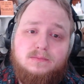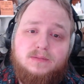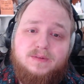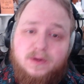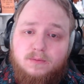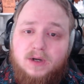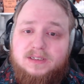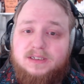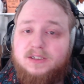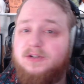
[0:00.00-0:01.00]
If you're
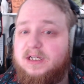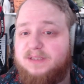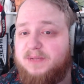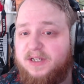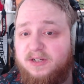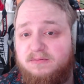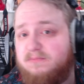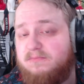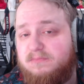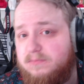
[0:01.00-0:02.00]
wanting to try something new,
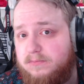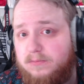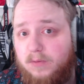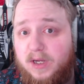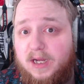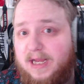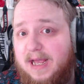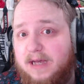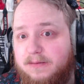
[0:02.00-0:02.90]
why not C A